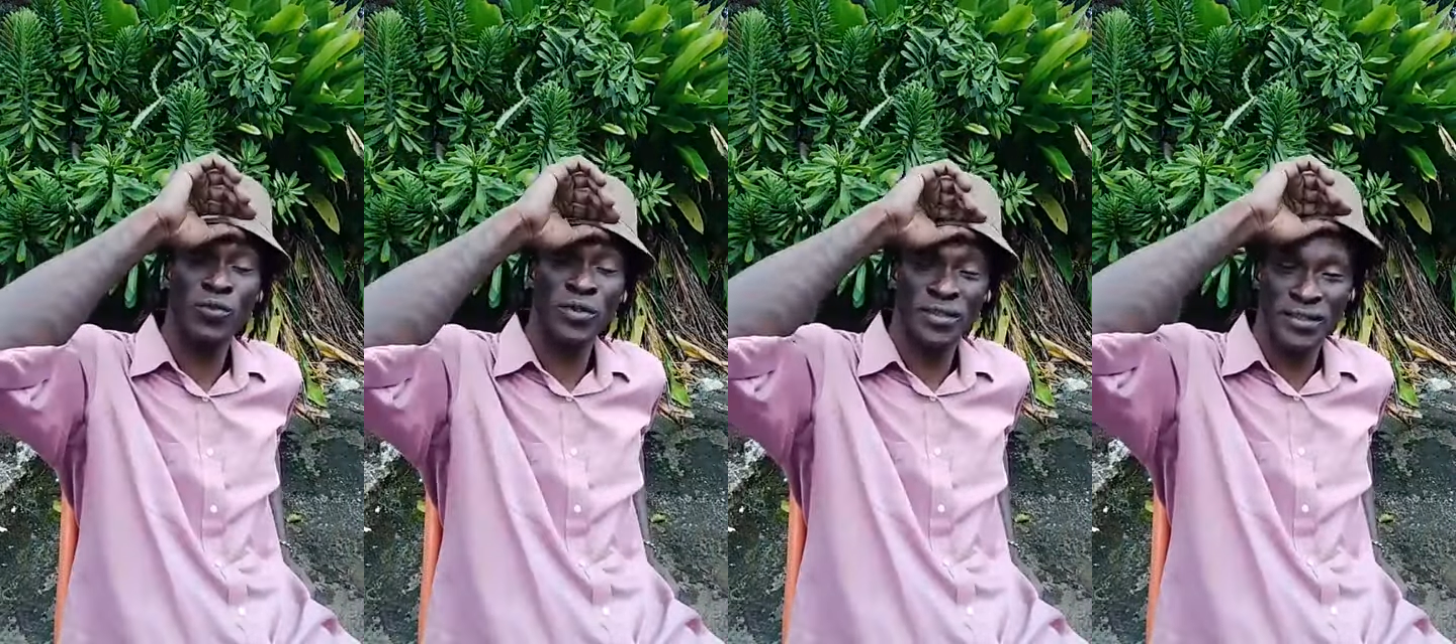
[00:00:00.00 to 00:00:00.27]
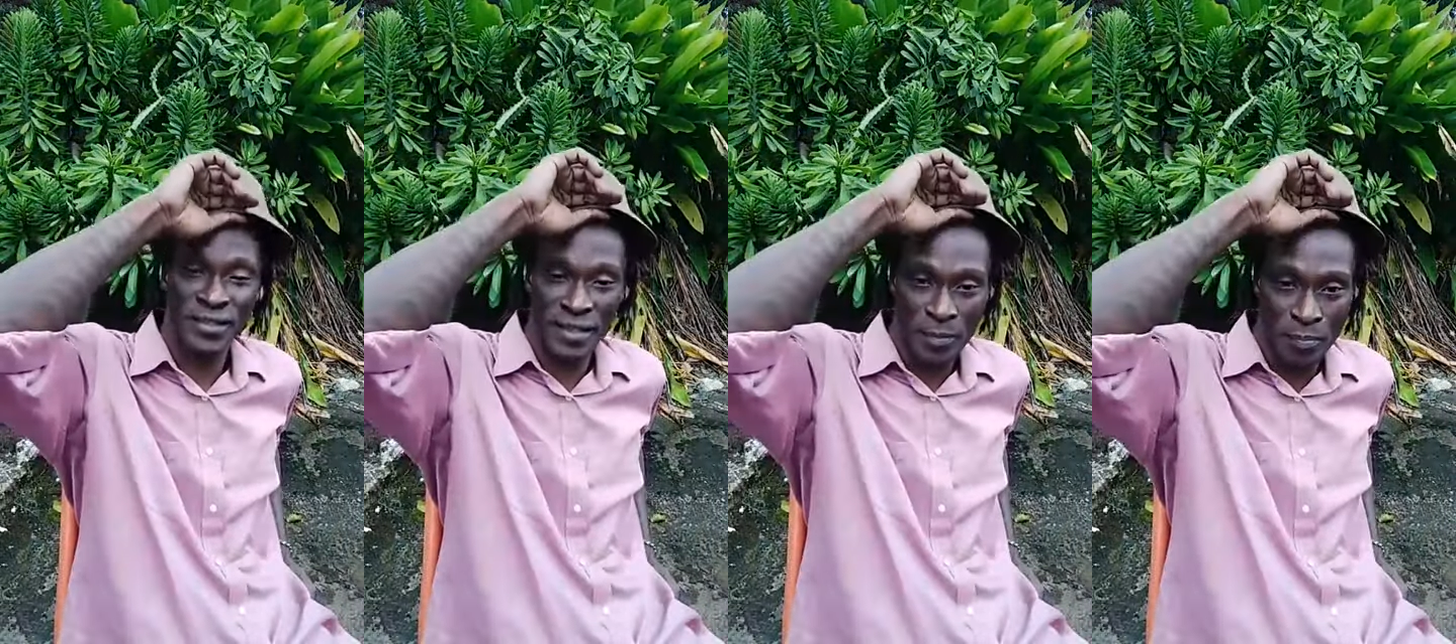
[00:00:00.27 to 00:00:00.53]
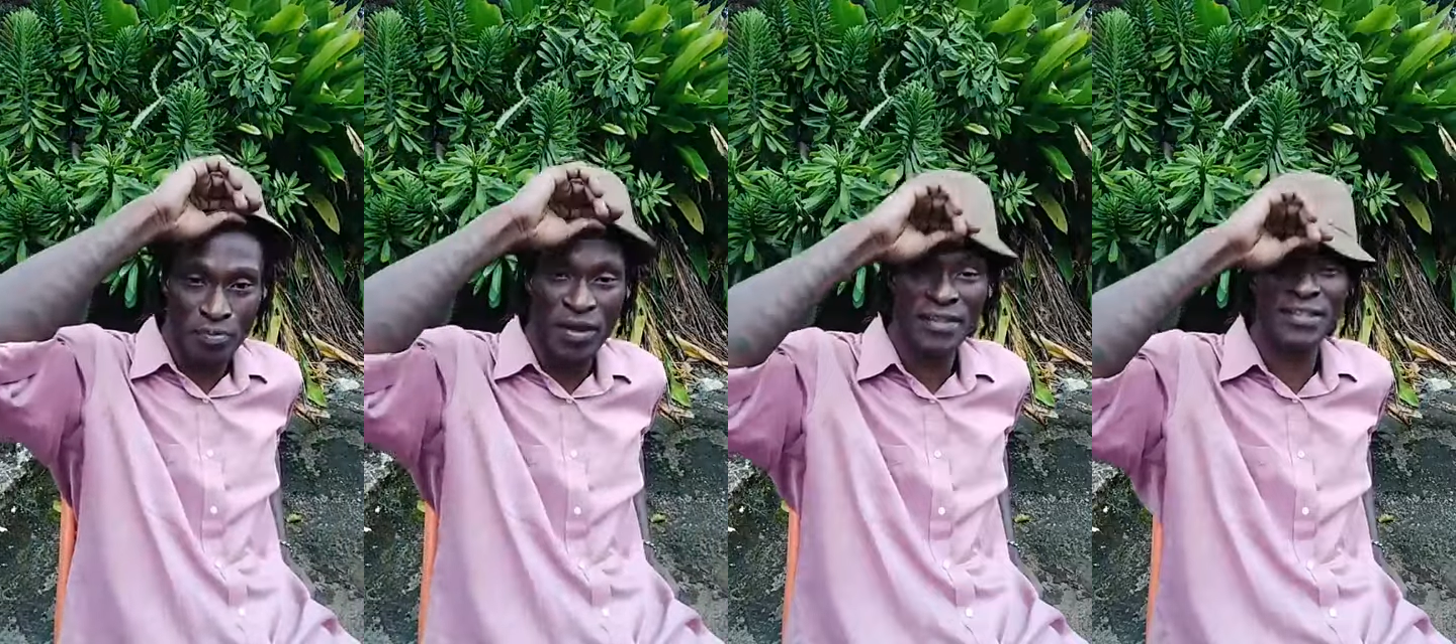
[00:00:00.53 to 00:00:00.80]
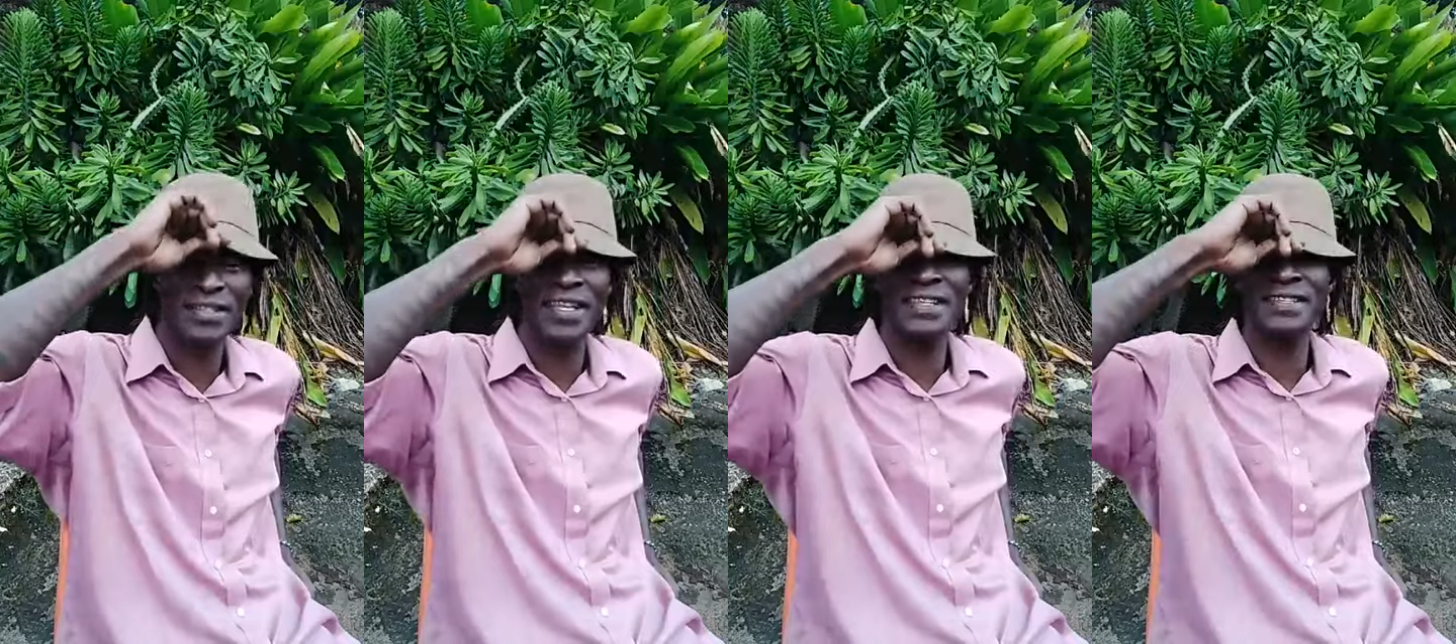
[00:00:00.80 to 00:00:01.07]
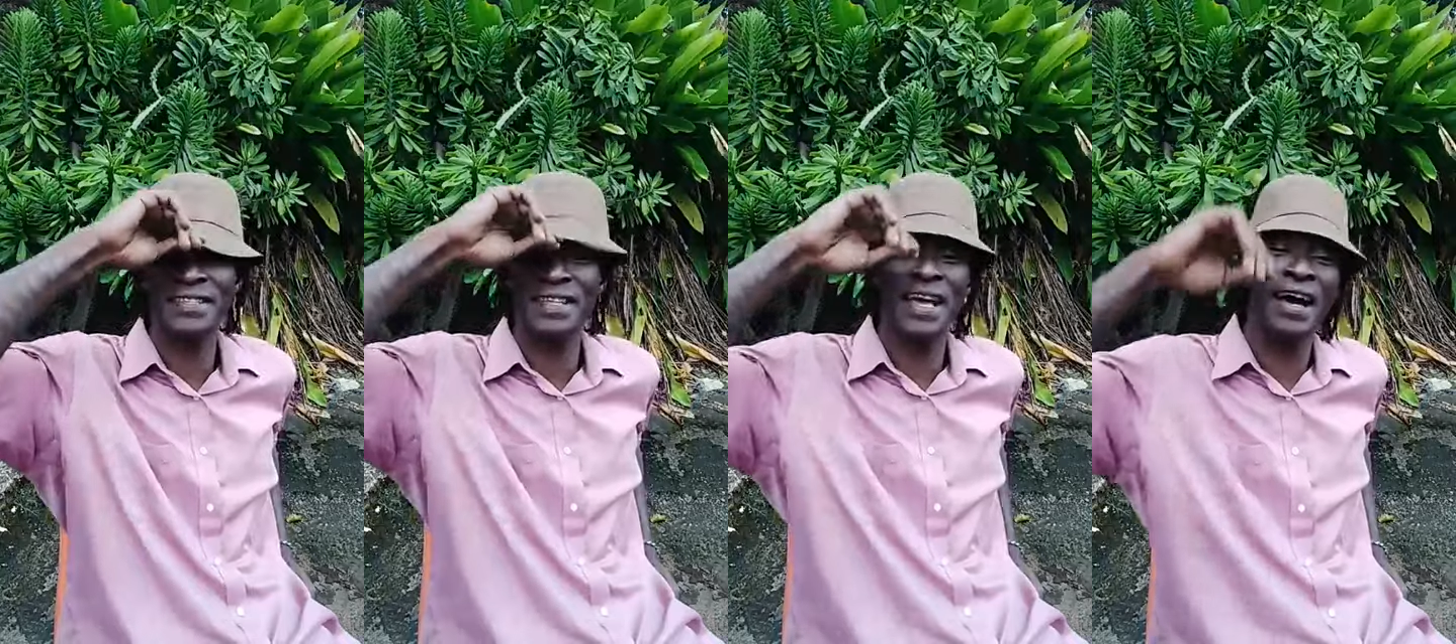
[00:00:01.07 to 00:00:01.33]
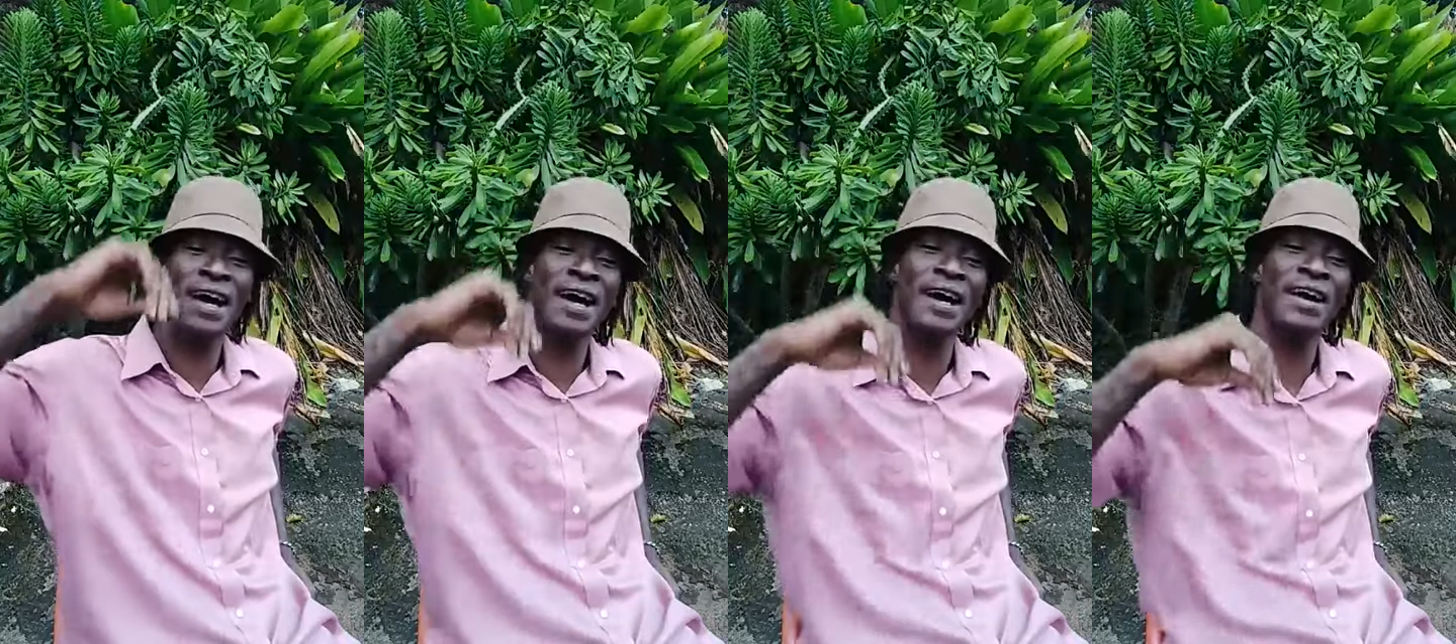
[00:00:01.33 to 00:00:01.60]
with the president
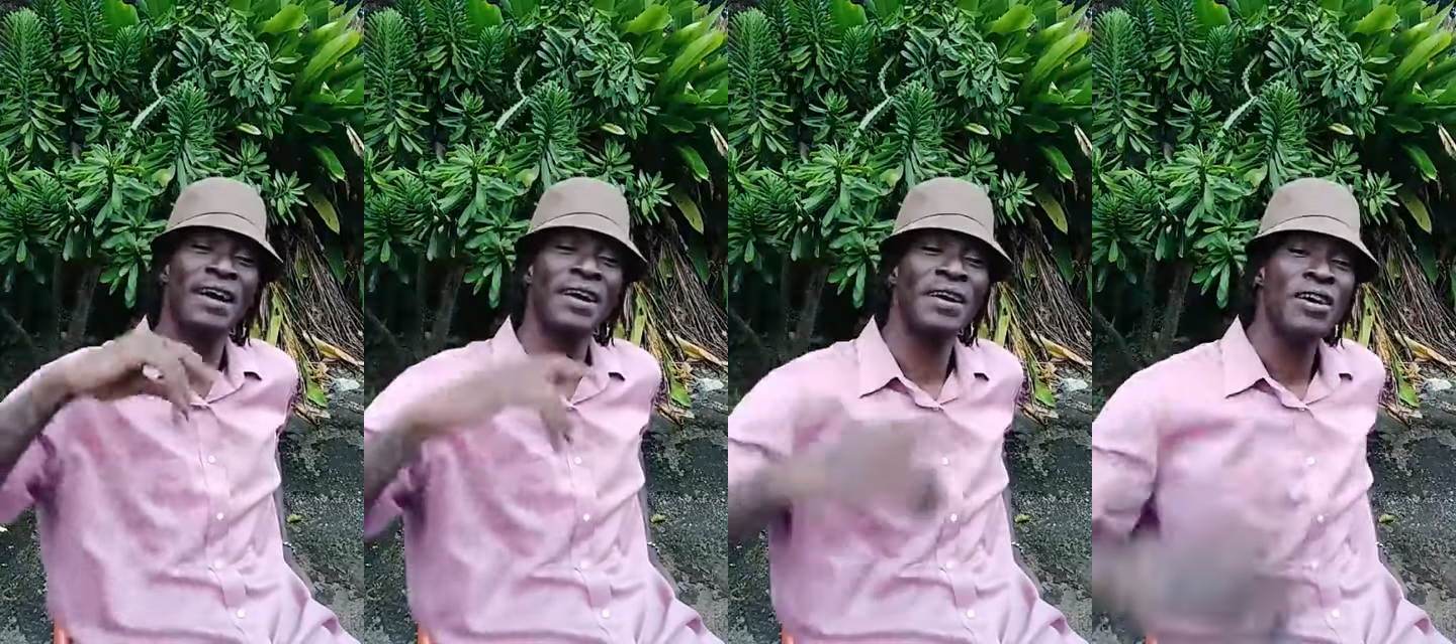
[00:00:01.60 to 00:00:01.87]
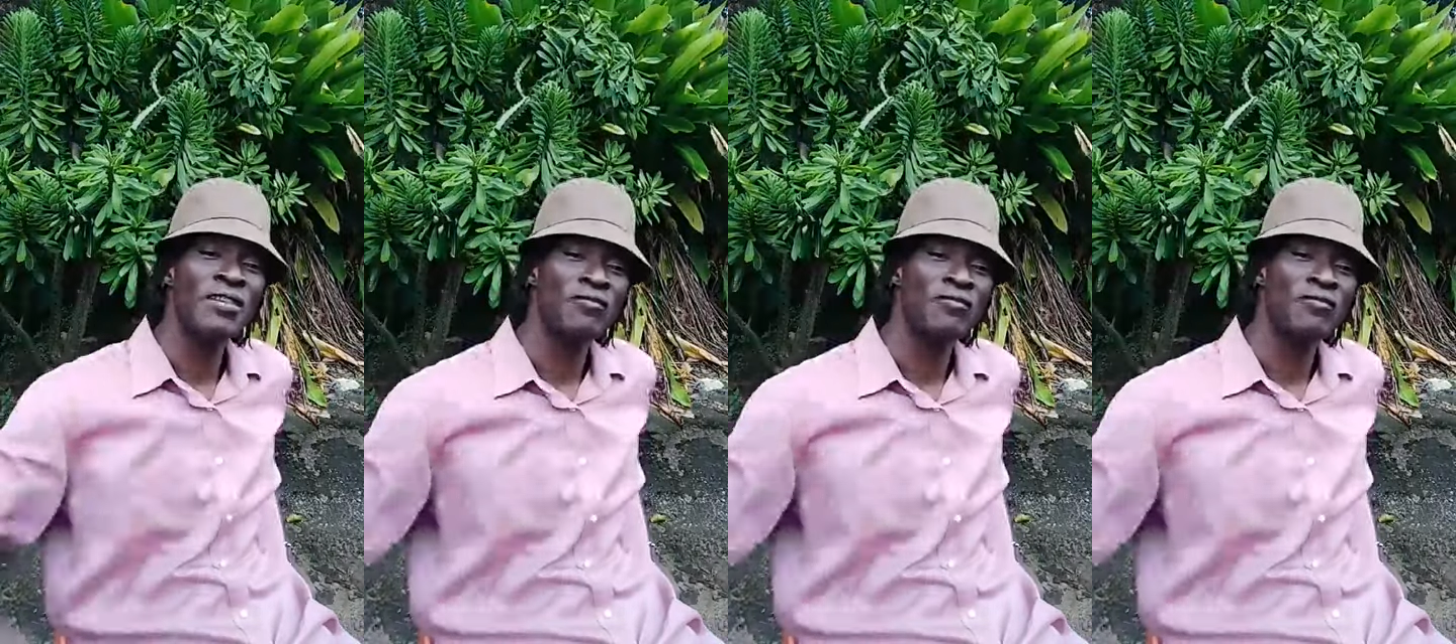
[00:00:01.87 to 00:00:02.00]
now